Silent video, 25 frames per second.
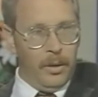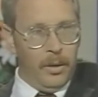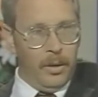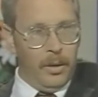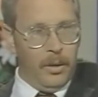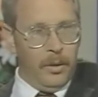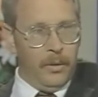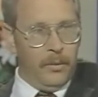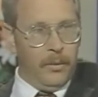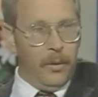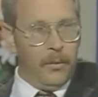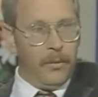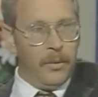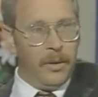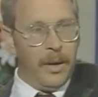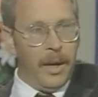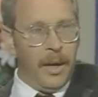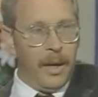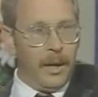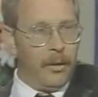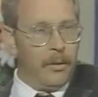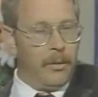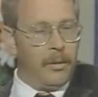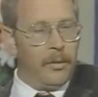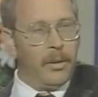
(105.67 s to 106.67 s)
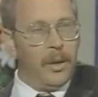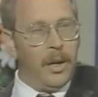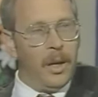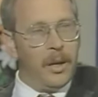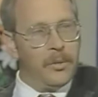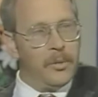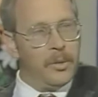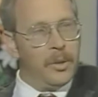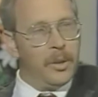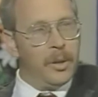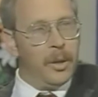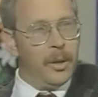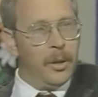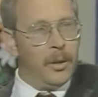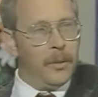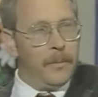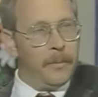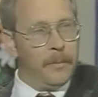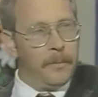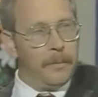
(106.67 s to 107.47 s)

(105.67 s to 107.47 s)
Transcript: over $900,000 a year.